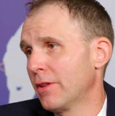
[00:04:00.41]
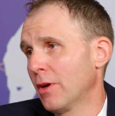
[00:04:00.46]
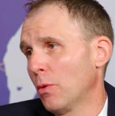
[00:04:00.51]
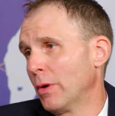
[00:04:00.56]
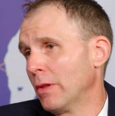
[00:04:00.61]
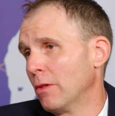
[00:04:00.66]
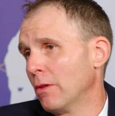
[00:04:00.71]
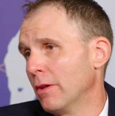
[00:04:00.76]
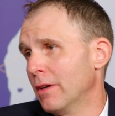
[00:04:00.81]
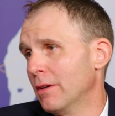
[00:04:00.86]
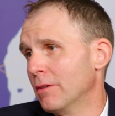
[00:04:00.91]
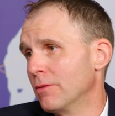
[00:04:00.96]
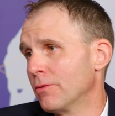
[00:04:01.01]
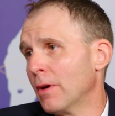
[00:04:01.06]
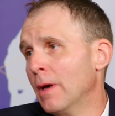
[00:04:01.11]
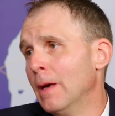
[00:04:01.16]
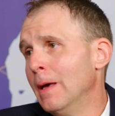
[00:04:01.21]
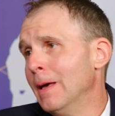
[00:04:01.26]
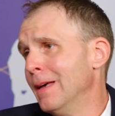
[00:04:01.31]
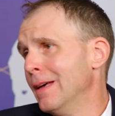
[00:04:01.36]
that we live
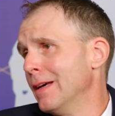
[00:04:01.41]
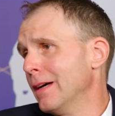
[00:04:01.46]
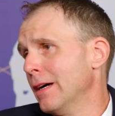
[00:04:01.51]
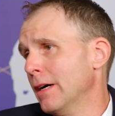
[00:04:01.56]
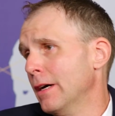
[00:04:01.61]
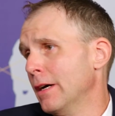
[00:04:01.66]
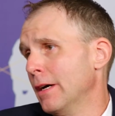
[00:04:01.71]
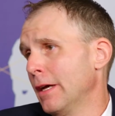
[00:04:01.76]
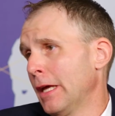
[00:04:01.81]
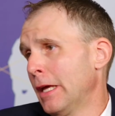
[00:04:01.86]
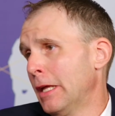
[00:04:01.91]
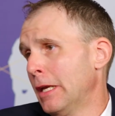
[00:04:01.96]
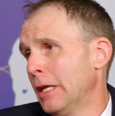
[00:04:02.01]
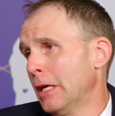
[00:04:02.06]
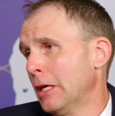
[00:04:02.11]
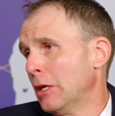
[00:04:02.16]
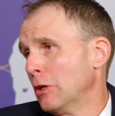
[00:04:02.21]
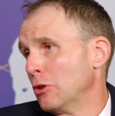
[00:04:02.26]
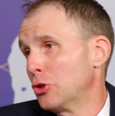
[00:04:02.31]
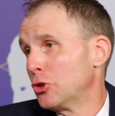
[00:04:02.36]

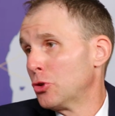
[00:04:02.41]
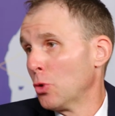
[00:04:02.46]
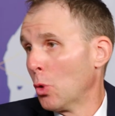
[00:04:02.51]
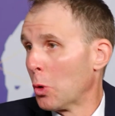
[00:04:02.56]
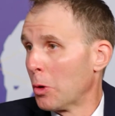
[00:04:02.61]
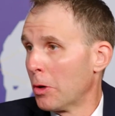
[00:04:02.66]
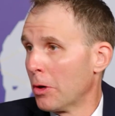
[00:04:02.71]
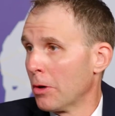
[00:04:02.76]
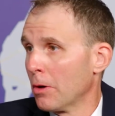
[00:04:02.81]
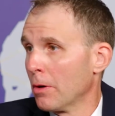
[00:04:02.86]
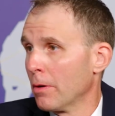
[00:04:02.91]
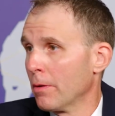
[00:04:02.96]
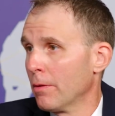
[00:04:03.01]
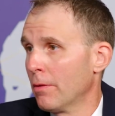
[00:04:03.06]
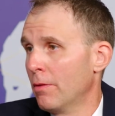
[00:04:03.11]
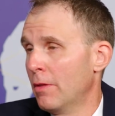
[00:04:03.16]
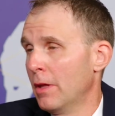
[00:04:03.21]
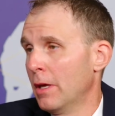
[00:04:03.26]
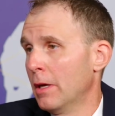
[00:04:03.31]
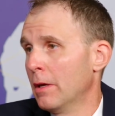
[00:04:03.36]
any shorter
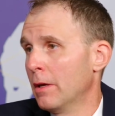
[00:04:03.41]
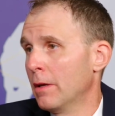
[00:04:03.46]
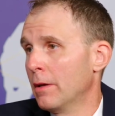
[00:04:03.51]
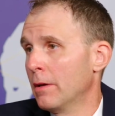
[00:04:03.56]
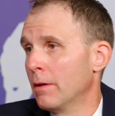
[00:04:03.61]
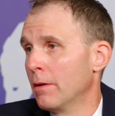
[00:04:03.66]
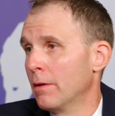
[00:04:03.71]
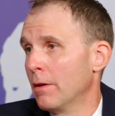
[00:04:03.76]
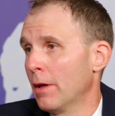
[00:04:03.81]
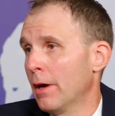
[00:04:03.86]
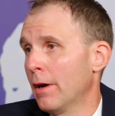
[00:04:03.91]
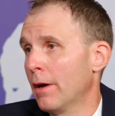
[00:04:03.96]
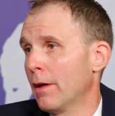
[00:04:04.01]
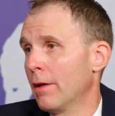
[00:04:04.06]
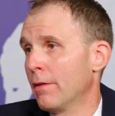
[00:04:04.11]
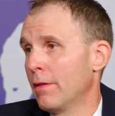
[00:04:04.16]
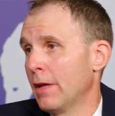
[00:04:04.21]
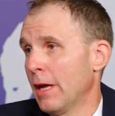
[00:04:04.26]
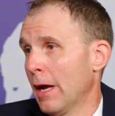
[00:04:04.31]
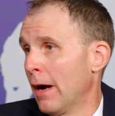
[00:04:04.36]
than
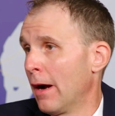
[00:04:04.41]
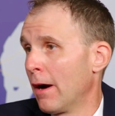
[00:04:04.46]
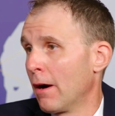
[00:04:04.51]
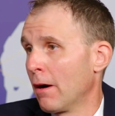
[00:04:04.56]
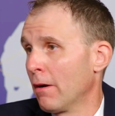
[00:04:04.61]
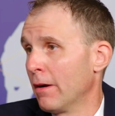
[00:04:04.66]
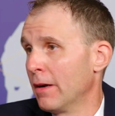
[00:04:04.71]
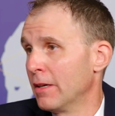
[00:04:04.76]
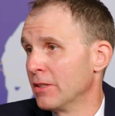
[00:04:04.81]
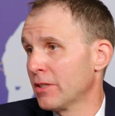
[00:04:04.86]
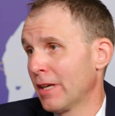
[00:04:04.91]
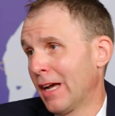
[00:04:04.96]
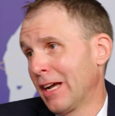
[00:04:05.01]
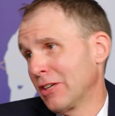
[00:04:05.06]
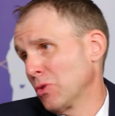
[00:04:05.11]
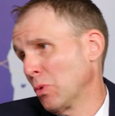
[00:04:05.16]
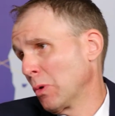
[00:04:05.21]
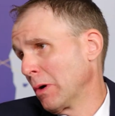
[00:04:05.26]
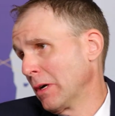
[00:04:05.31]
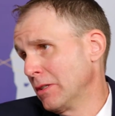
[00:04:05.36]
the IRS
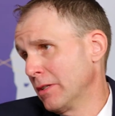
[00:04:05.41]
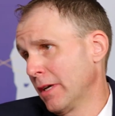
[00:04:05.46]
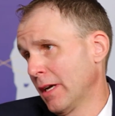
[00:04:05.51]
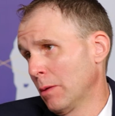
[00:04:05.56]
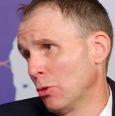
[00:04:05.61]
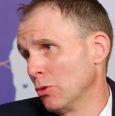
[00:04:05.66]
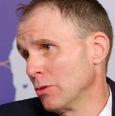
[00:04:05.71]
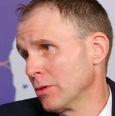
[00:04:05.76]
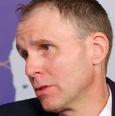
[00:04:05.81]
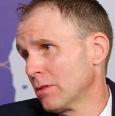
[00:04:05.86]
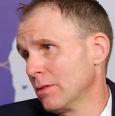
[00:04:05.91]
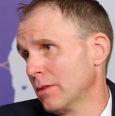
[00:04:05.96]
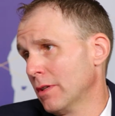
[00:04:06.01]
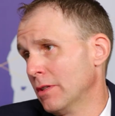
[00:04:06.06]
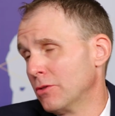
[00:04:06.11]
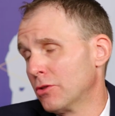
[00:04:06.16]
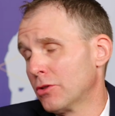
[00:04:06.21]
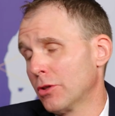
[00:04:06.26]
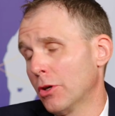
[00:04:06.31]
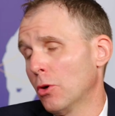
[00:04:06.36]
actuary tables.
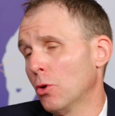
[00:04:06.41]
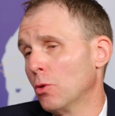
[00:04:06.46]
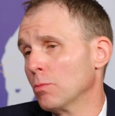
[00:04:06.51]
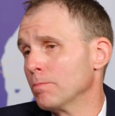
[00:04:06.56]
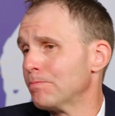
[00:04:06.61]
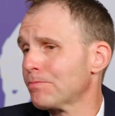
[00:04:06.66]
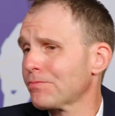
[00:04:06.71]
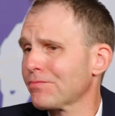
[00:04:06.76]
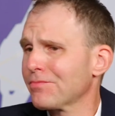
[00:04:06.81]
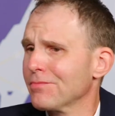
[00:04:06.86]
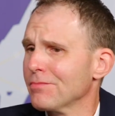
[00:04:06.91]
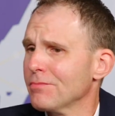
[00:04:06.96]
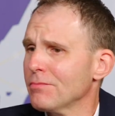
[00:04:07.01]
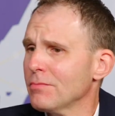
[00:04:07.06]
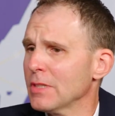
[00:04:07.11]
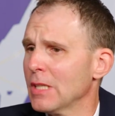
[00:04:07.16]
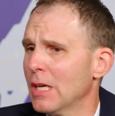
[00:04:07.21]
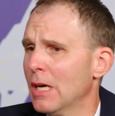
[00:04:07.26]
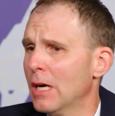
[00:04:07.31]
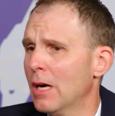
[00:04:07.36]
And so
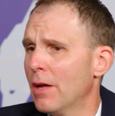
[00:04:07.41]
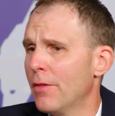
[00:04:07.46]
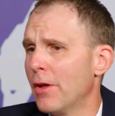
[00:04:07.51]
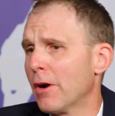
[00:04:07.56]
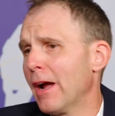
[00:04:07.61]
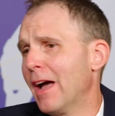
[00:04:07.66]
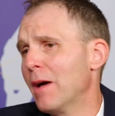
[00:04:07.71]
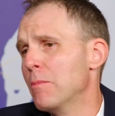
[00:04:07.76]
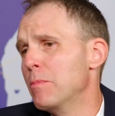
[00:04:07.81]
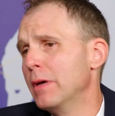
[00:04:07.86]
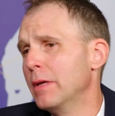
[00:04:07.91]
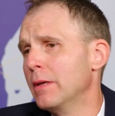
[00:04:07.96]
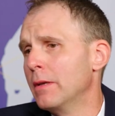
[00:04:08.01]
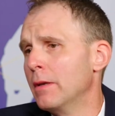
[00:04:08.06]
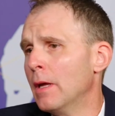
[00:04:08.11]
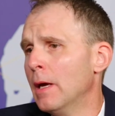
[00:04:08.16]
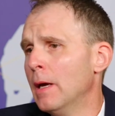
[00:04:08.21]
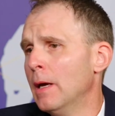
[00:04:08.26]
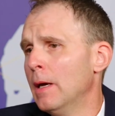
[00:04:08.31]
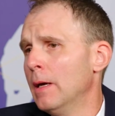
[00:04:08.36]
there have
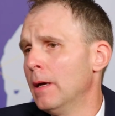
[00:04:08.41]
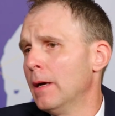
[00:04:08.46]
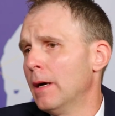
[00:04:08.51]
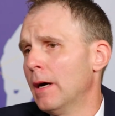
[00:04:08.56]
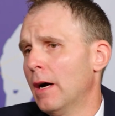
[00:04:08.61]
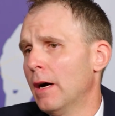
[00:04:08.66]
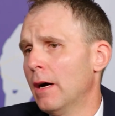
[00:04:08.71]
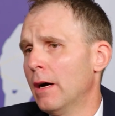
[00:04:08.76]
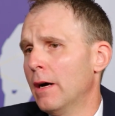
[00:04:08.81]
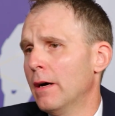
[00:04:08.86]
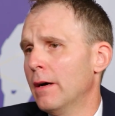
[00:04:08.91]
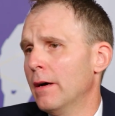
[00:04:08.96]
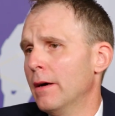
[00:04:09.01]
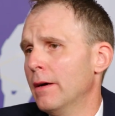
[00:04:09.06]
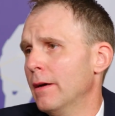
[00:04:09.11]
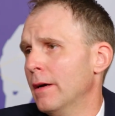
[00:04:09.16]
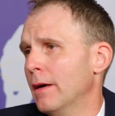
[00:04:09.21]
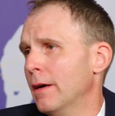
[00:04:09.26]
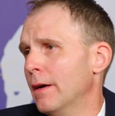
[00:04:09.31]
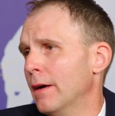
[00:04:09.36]
been
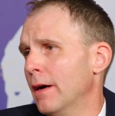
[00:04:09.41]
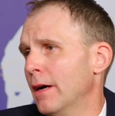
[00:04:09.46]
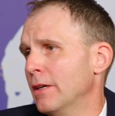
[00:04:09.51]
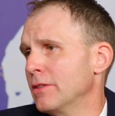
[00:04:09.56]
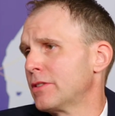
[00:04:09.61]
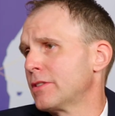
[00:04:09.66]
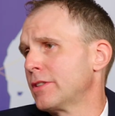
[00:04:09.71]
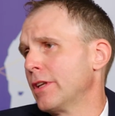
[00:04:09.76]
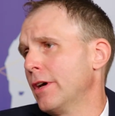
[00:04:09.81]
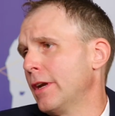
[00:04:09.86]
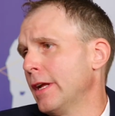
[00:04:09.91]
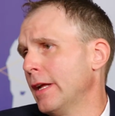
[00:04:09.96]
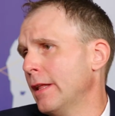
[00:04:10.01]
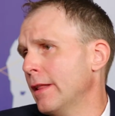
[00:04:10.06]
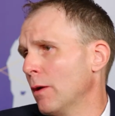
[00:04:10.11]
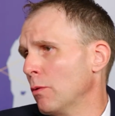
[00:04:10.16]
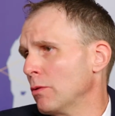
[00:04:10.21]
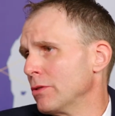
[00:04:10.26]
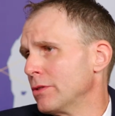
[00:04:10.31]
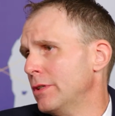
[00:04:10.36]
a study
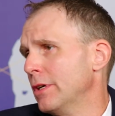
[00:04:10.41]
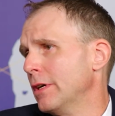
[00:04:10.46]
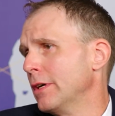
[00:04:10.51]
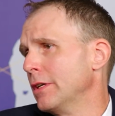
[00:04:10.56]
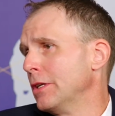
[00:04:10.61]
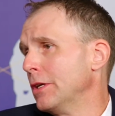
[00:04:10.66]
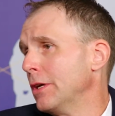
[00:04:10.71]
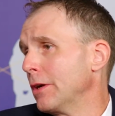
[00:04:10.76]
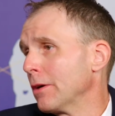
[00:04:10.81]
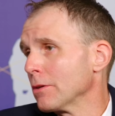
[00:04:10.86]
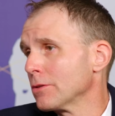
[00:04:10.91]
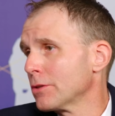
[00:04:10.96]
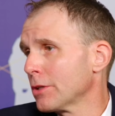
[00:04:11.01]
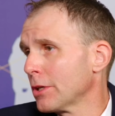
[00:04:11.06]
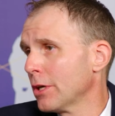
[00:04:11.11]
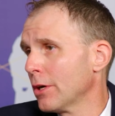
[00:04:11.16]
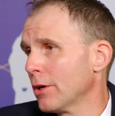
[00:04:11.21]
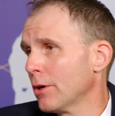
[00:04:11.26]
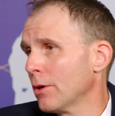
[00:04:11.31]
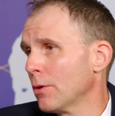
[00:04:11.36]
that was done years
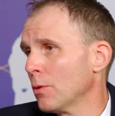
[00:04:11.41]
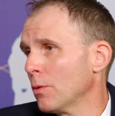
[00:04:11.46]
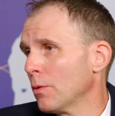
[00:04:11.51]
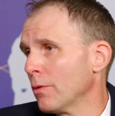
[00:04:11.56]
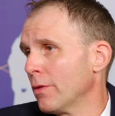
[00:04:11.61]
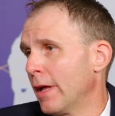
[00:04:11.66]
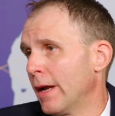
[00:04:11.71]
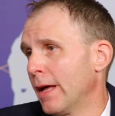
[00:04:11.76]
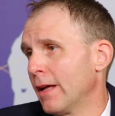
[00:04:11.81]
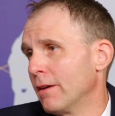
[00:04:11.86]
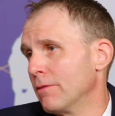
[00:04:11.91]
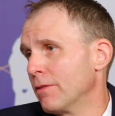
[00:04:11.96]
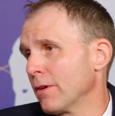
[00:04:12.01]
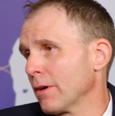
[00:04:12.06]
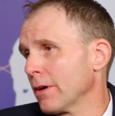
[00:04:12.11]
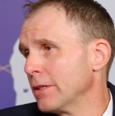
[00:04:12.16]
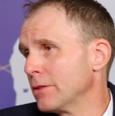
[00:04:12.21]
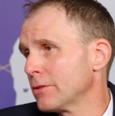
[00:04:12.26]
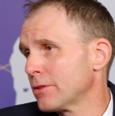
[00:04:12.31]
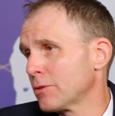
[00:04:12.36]
ago that had a
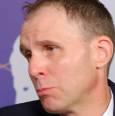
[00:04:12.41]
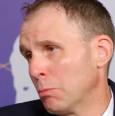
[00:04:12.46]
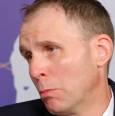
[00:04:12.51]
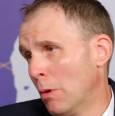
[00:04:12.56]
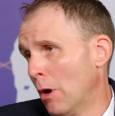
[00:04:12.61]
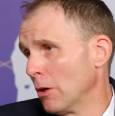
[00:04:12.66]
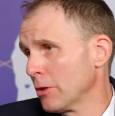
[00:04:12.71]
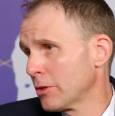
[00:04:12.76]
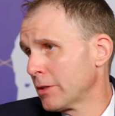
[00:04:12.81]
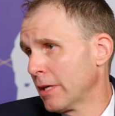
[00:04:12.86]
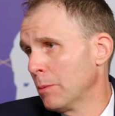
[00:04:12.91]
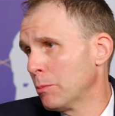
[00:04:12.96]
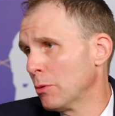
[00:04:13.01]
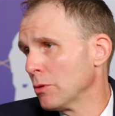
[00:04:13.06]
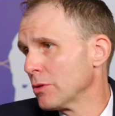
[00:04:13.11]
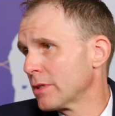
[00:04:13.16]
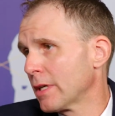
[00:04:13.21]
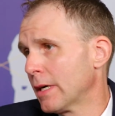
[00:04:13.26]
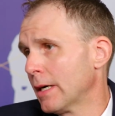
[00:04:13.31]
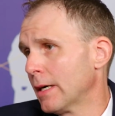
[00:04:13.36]
very small
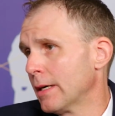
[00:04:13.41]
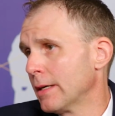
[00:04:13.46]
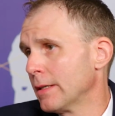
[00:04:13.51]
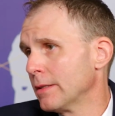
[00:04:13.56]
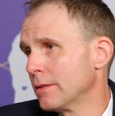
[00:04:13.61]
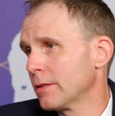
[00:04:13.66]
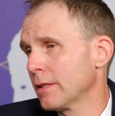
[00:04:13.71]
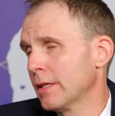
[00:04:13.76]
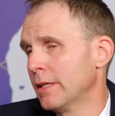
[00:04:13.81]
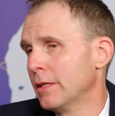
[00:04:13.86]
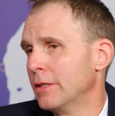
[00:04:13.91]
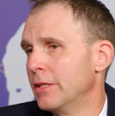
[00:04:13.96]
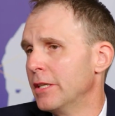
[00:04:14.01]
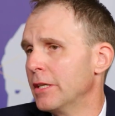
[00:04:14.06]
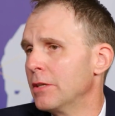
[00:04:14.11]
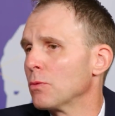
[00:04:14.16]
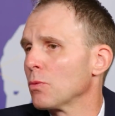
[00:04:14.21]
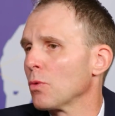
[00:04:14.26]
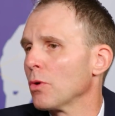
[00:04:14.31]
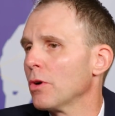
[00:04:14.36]
sample size and
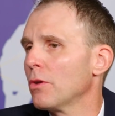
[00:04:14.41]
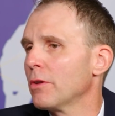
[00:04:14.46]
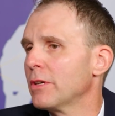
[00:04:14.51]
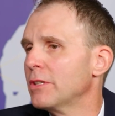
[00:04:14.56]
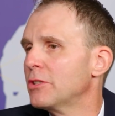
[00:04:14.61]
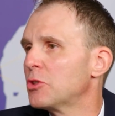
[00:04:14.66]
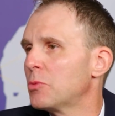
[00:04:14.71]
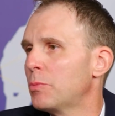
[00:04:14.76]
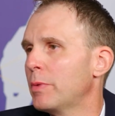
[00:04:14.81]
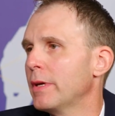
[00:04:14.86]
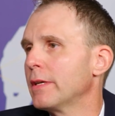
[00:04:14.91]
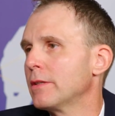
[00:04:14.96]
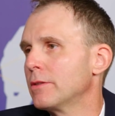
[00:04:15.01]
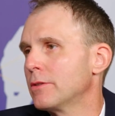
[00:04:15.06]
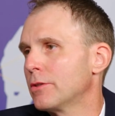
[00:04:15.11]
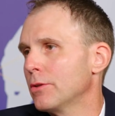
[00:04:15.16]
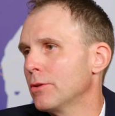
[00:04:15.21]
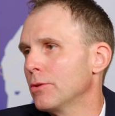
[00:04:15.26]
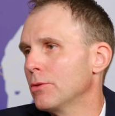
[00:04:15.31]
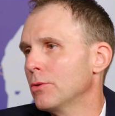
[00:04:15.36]
didn't really speak
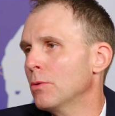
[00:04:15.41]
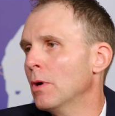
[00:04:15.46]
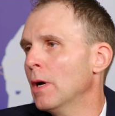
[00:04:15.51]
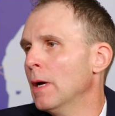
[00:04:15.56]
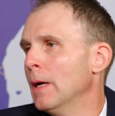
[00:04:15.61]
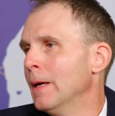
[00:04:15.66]
to